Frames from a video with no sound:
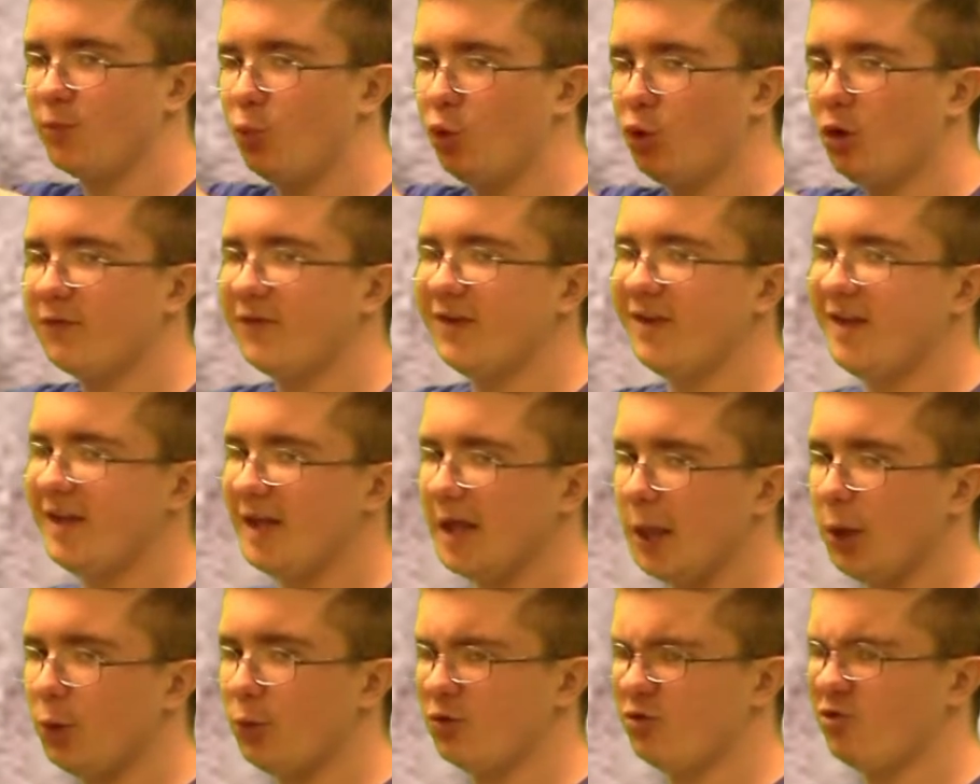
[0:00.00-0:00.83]
more of a
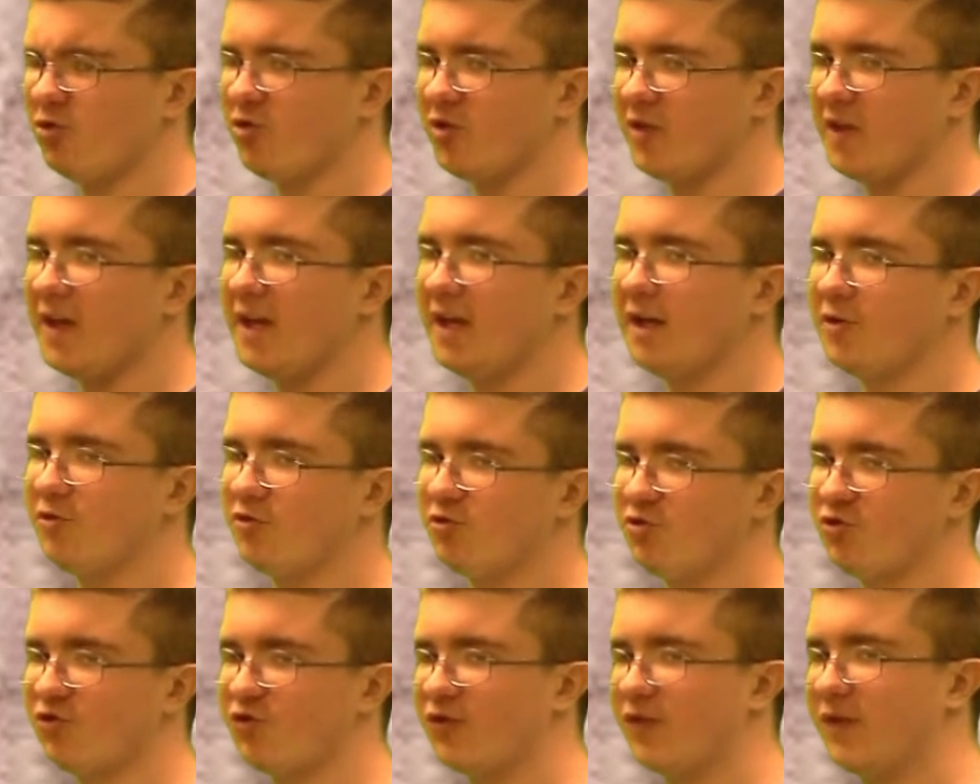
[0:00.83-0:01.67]
yellowish
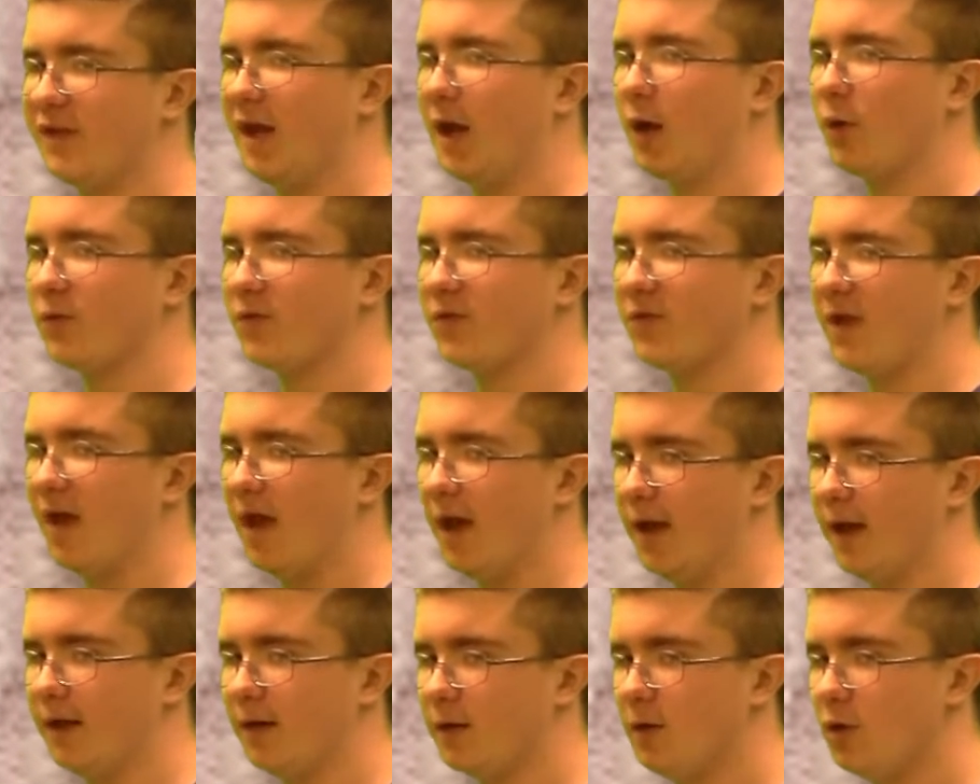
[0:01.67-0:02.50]
tinge to the
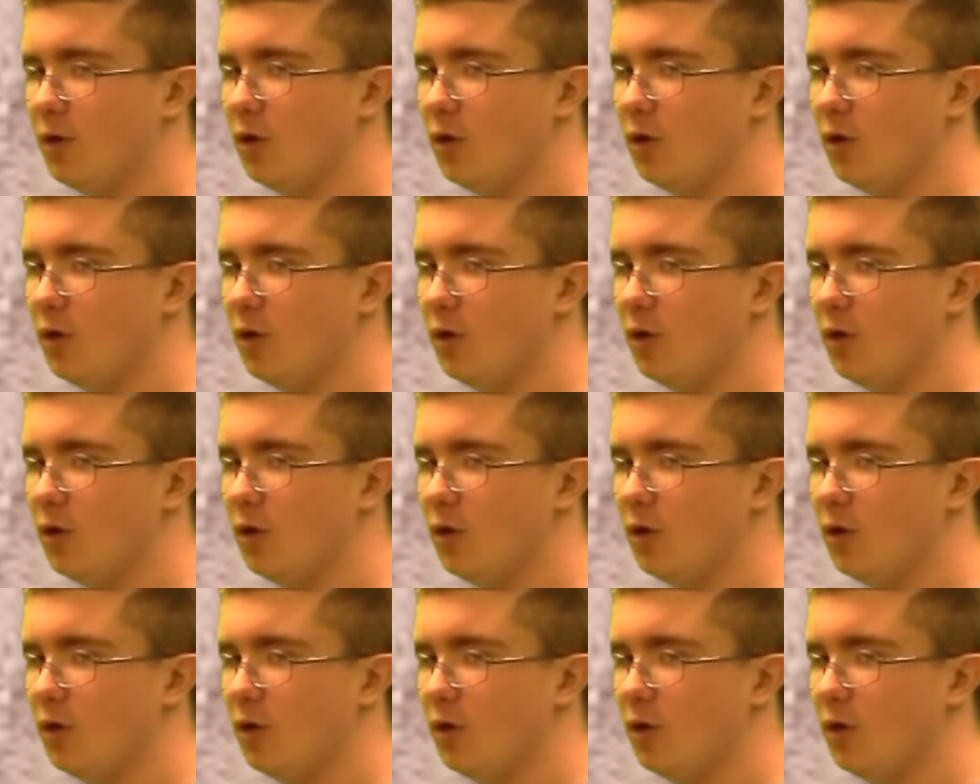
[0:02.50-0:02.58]
outside.